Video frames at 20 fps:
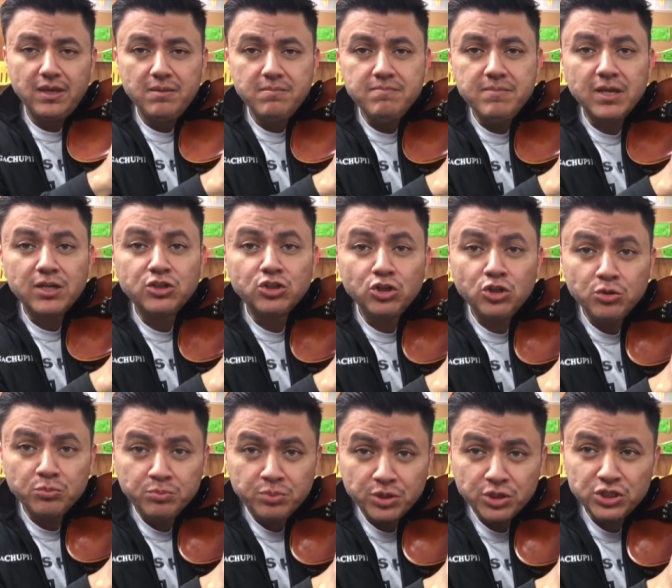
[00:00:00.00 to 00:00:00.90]
Make sure you're
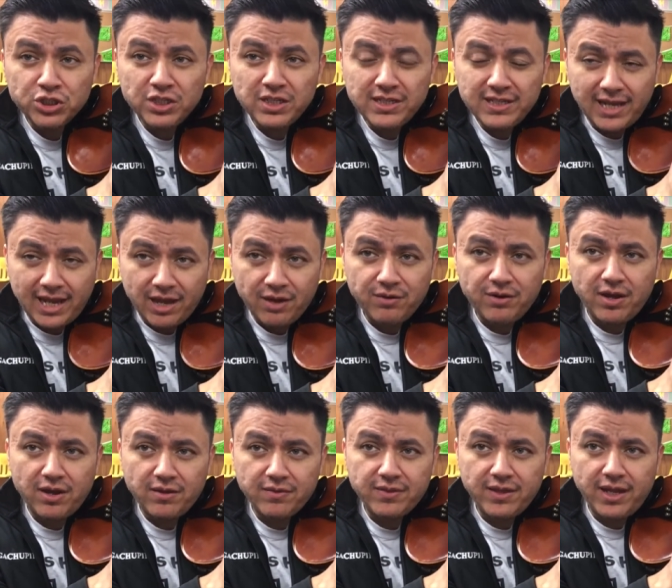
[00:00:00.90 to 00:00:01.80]
pushing down
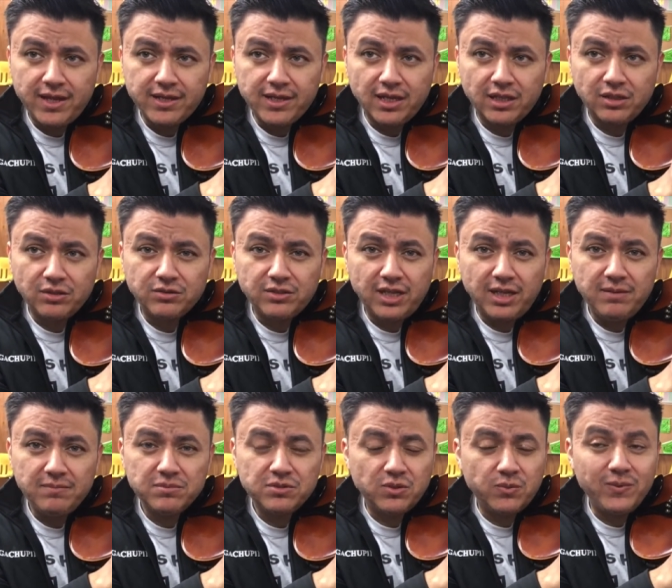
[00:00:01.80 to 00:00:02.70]
on that yellow
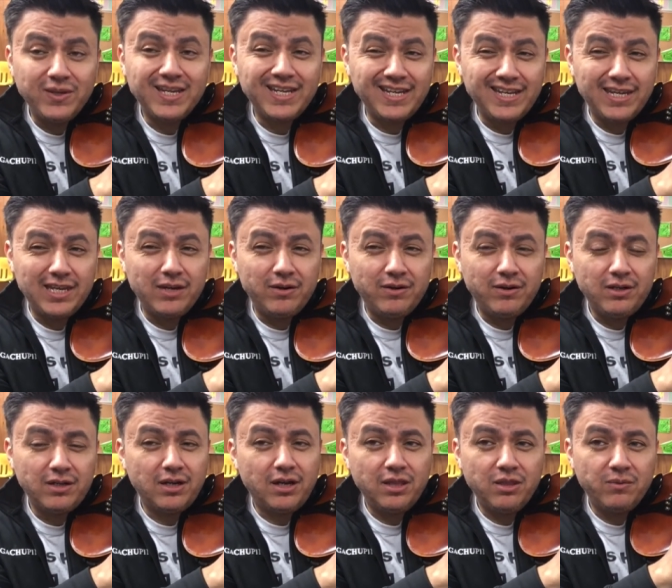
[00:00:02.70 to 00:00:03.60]
tape so we can hear it.
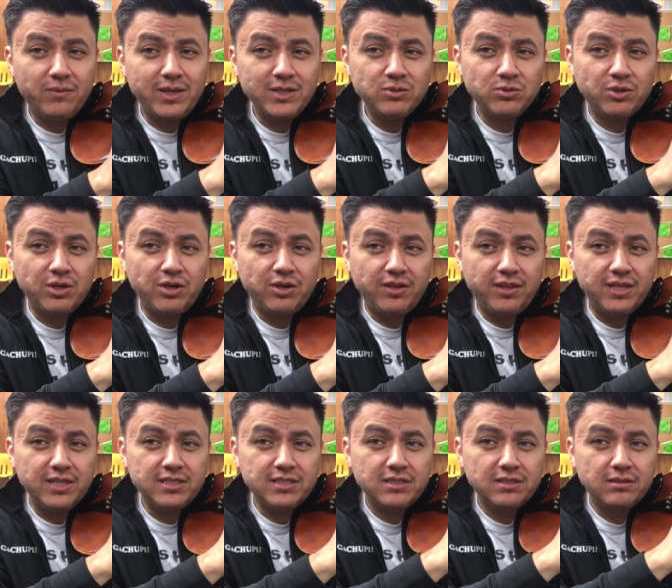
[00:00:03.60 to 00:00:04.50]
Otherwise, you'll hear
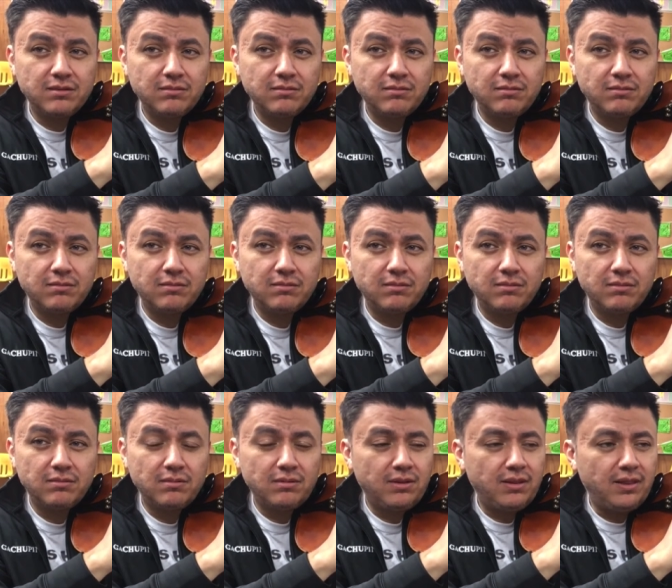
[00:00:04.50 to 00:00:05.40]
this
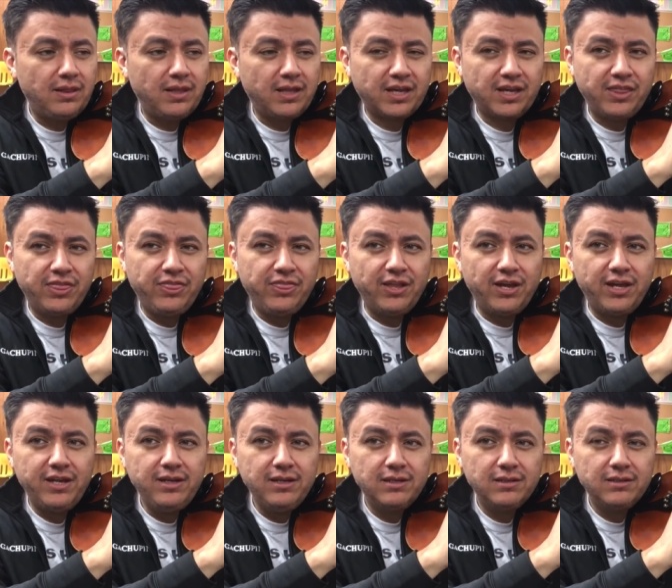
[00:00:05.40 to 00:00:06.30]
like a
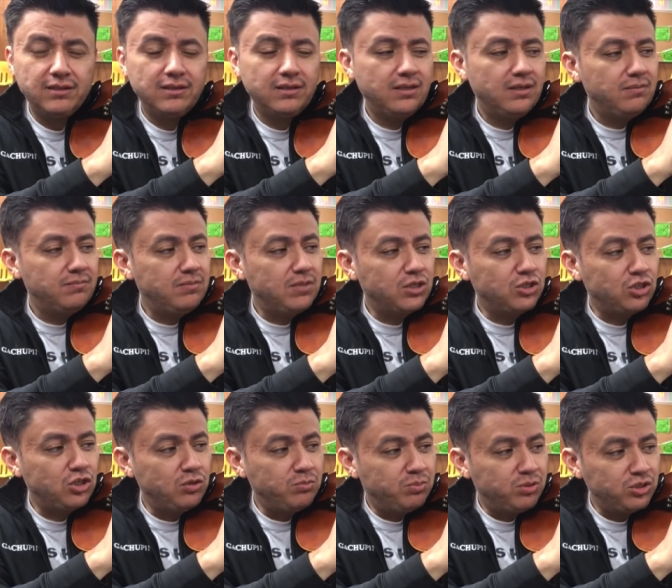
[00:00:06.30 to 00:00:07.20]
thud. Make sure
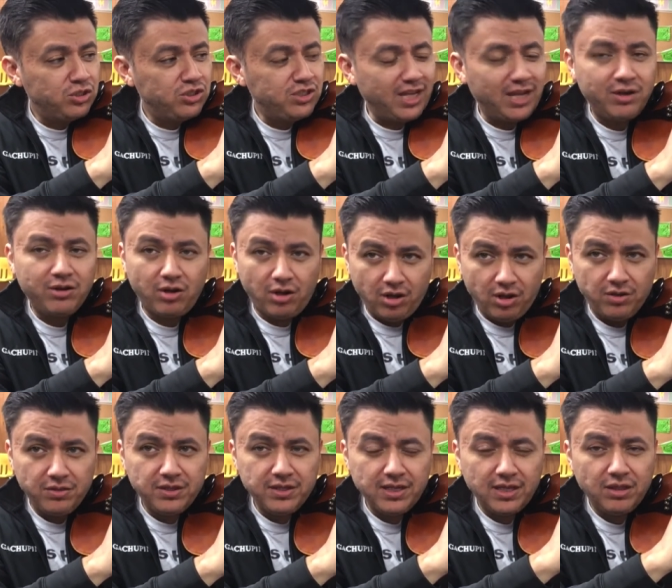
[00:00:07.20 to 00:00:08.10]
you push down on
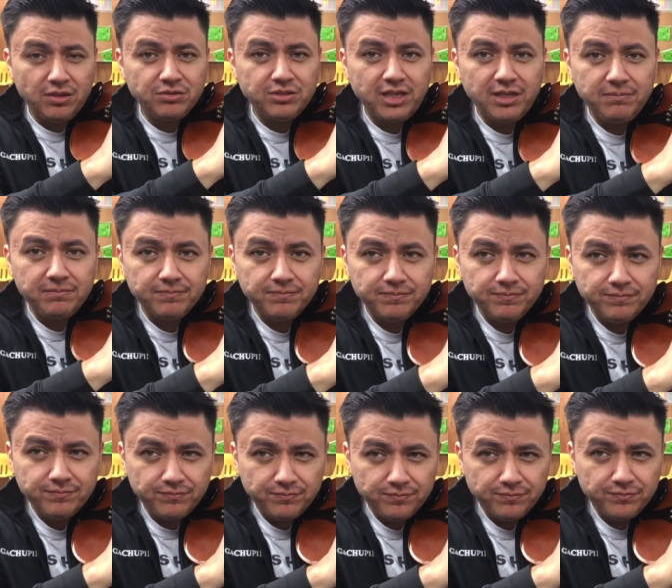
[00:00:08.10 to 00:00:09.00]
the yellow tape.
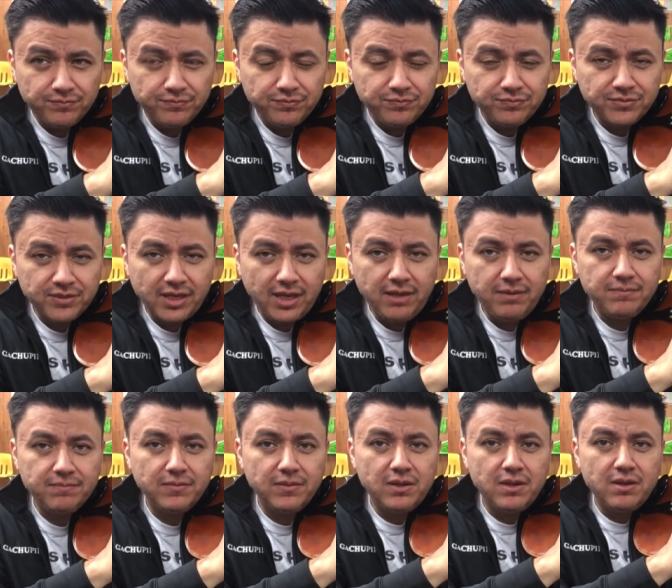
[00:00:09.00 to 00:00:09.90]
Okay?
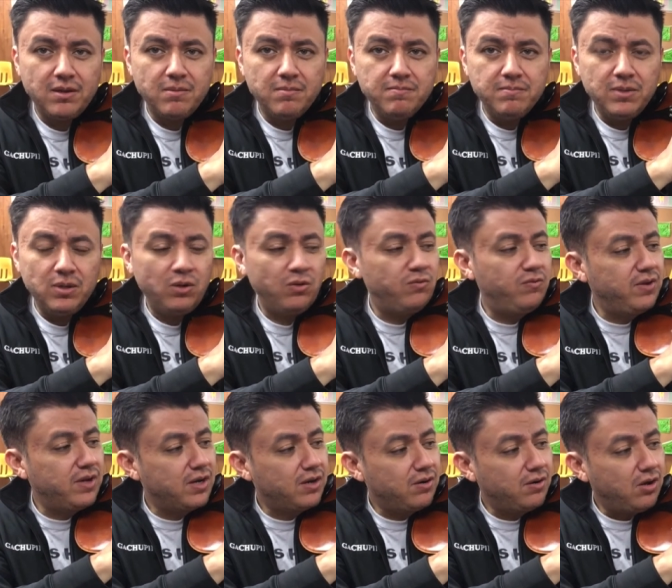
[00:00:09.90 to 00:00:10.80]
Middle
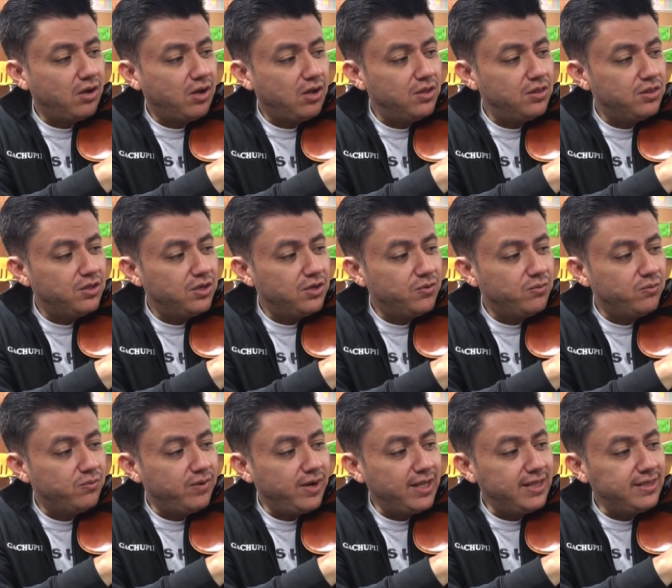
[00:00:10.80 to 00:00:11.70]
finger on the
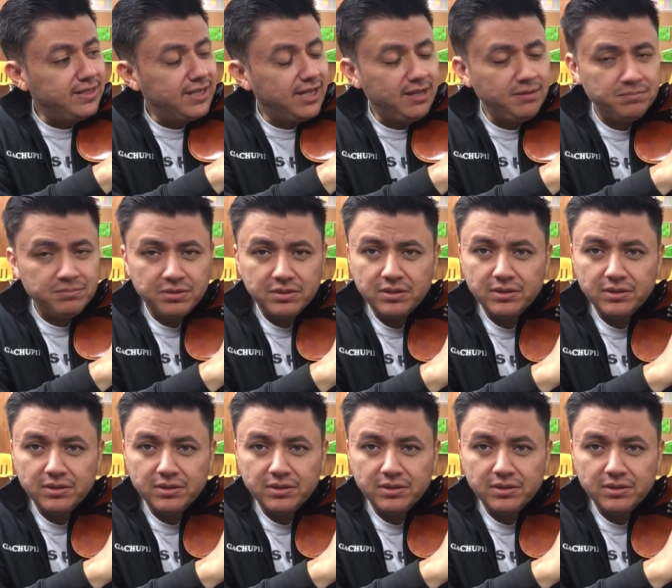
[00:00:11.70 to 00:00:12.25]
red tape.